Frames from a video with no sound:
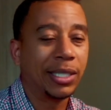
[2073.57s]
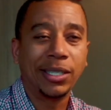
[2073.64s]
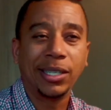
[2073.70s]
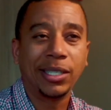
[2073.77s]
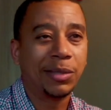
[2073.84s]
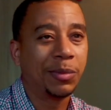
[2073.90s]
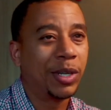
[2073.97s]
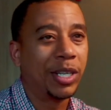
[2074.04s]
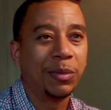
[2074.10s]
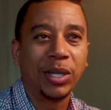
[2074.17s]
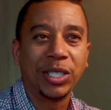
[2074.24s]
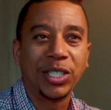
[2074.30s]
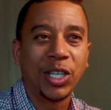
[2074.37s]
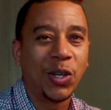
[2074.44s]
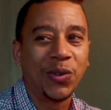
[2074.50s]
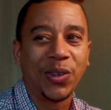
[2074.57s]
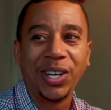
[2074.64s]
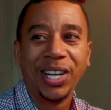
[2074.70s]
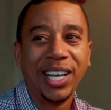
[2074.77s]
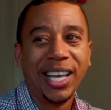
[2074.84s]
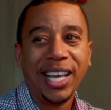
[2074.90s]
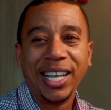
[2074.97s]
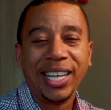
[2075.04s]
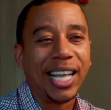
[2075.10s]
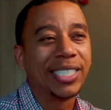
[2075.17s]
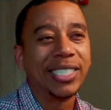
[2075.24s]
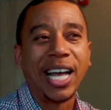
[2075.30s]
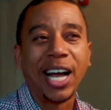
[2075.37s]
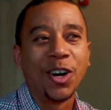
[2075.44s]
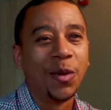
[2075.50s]
It's pretty much over.
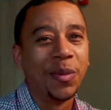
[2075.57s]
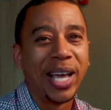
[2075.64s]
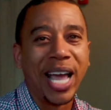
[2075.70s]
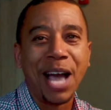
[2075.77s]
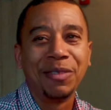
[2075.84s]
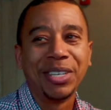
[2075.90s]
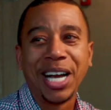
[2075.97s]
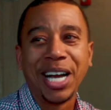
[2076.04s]
That's not going to be a happy